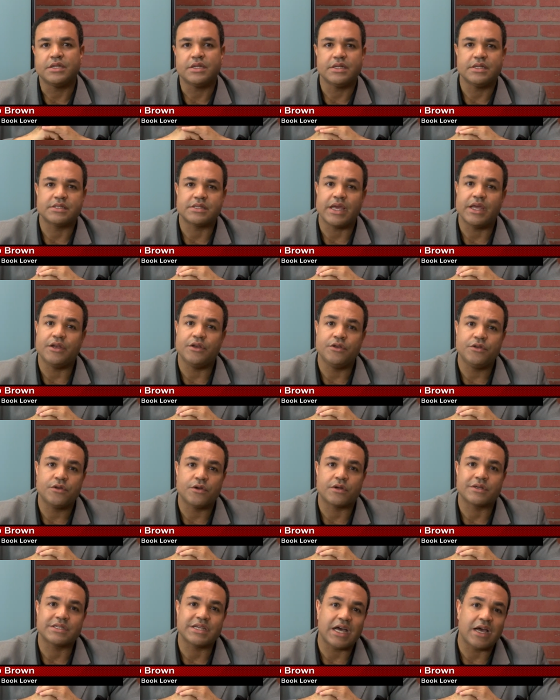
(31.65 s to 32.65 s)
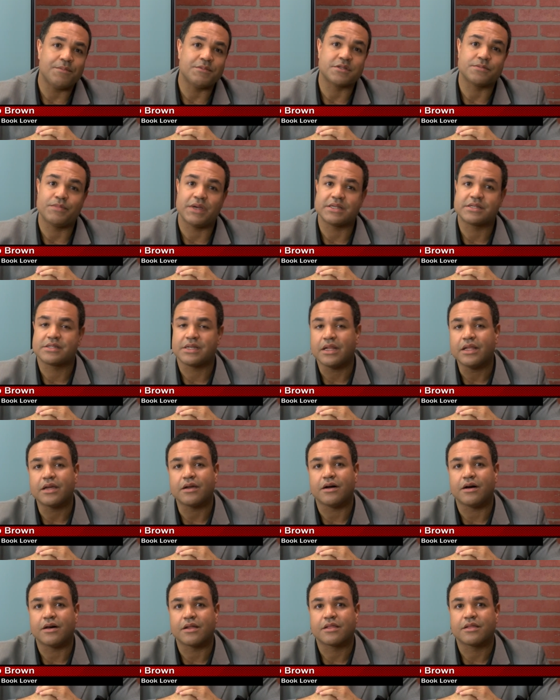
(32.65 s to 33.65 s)
is a New York Times bestselling
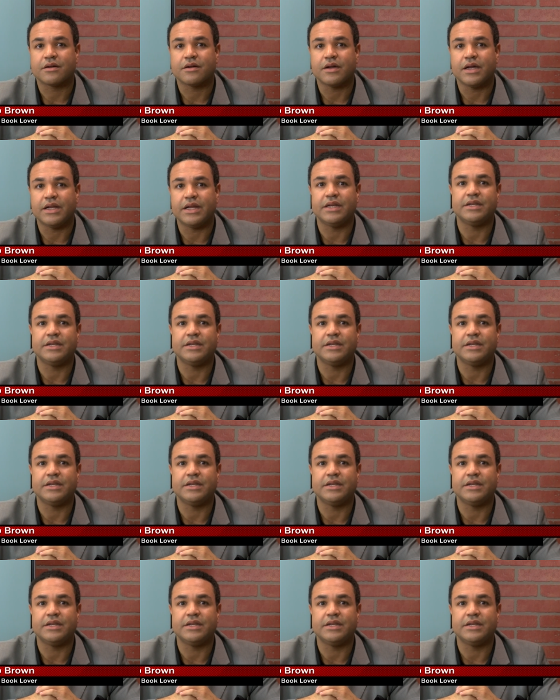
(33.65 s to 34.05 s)
author and a